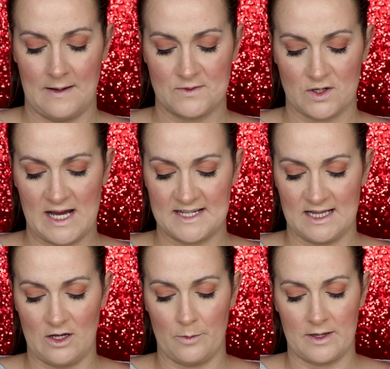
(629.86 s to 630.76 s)
just going to add
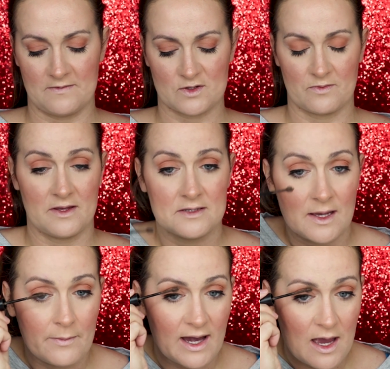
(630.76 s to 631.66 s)
a little bit of something
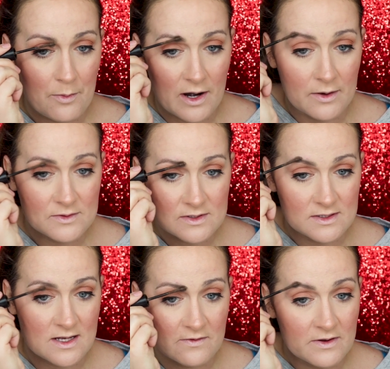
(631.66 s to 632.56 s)
in my eyebrows
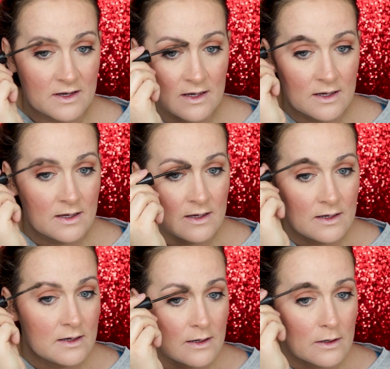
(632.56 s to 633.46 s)
because I've
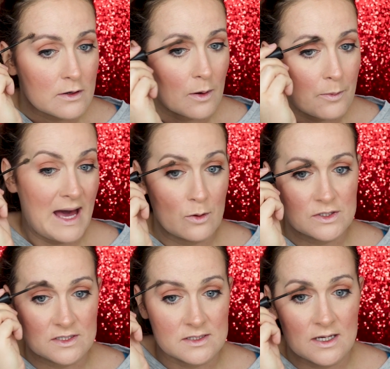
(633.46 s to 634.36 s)
got
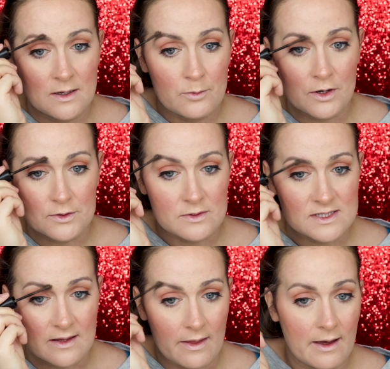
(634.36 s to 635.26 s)
powdered products
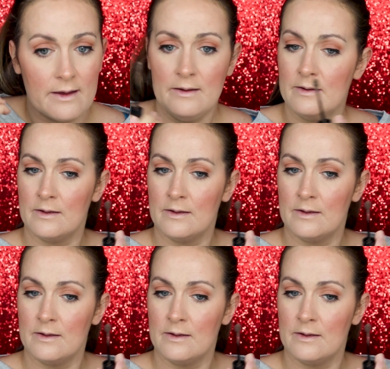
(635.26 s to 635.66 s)
in there.